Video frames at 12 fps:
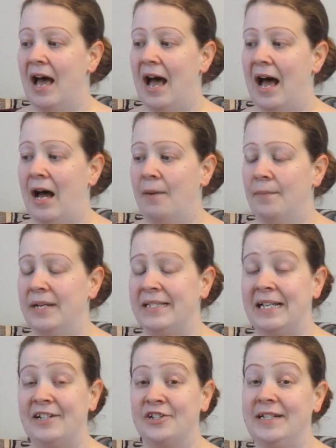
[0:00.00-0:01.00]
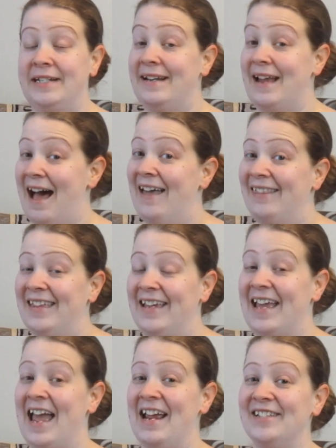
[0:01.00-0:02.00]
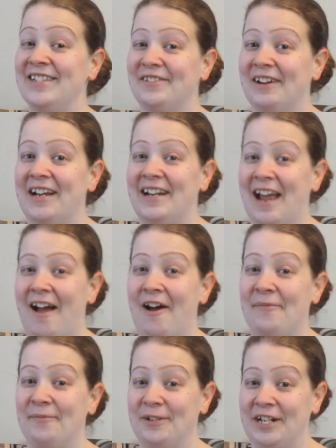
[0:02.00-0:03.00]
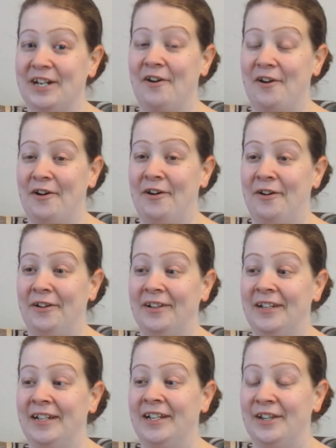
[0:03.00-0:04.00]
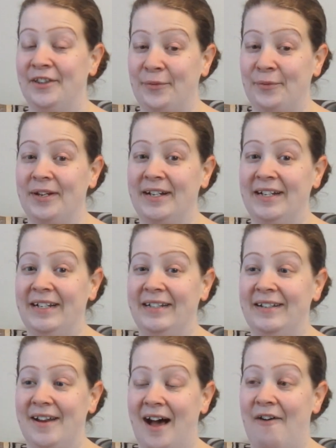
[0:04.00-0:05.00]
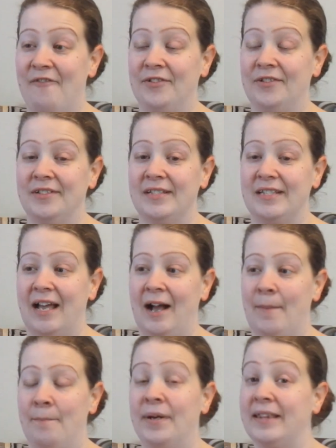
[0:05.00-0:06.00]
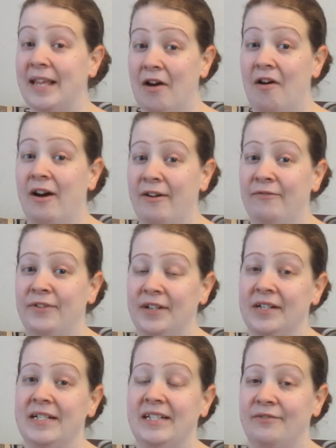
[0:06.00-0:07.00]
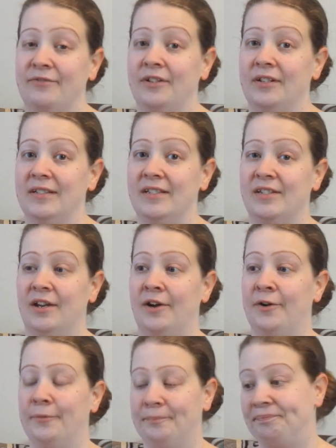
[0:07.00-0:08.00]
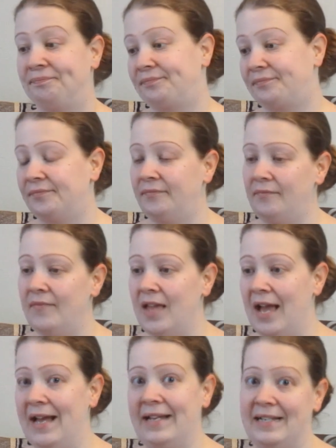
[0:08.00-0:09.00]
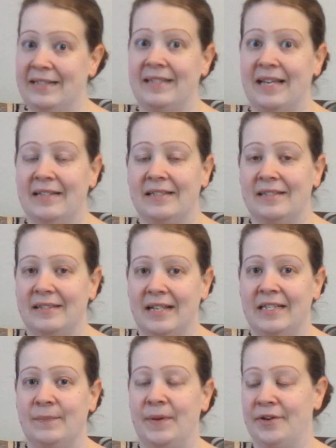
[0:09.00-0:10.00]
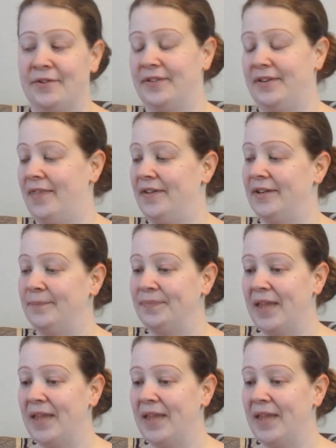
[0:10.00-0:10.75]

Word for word: Um, it's actually not the case right now. I'm reading all three novels, um, but they are very different, so I guess that's that's better than nothing.